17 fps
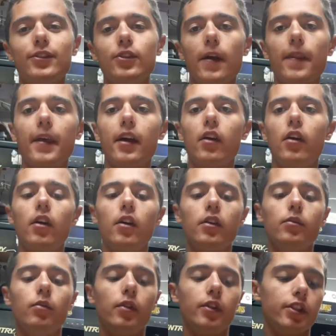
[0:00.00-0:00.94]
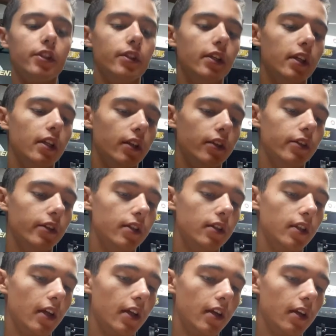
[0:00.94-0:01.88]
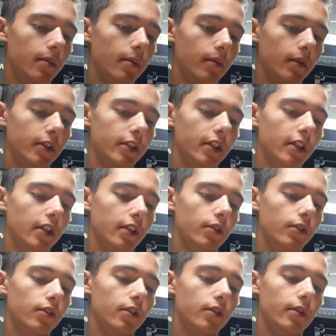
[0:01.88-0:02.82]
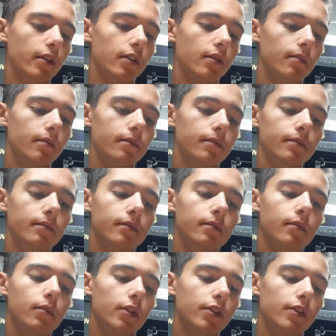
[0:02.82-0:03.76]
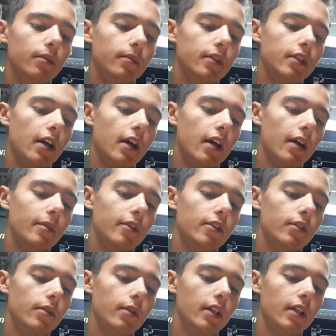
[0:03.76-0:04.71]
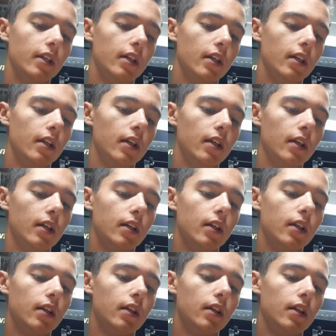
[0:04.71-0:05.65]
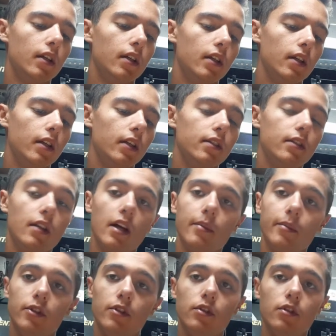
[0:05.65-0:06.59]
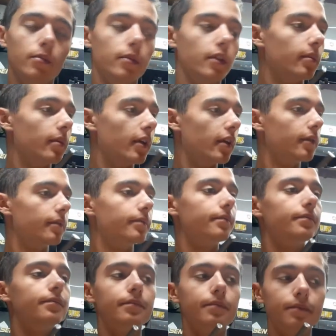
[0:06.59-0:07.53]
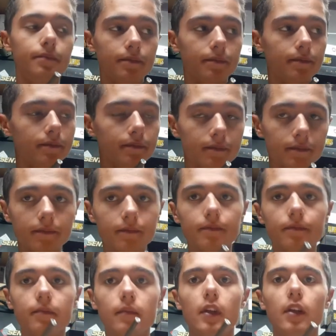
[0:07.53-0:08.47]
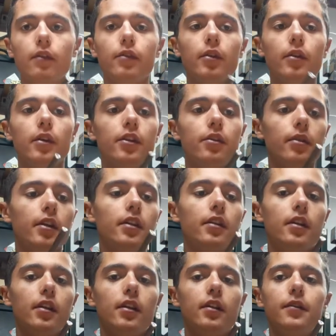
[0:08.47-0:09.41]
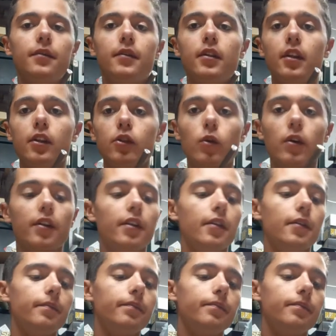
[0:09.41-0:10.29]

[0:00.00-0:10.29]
not that hard once you get a good setup, once you get used to it and put some time into it. It is time consuming, but if you're into it, then it's worth it.